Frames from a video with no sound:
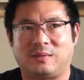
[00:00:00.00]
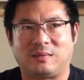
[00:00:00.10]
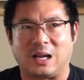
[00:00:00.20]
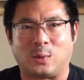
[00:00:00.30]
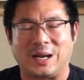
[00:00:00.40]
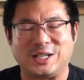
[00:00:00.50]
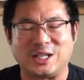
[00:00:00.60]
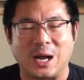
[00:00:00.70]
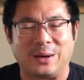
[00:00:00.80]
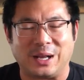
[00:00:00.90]
Not quite
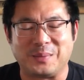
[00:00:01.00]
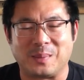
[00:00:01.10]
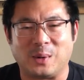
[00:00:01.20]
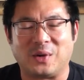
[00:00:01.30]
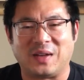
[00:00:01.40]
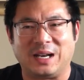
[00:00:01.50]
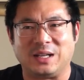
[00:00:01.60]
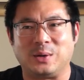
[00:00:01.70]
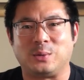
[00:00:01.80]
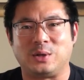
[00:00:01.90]
shouting it, but motivating
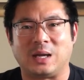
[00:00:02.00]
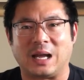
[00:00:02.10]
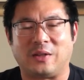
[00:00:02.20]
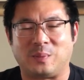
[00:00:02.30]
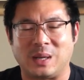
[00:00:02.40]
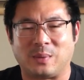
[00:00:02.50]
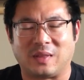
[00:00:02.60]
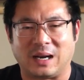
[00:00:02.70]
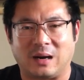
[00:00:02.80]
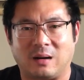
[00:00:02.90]
you. You got other people
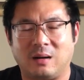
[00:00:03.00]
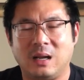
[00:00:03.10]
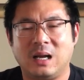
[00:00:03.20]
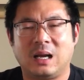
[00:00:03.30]
there.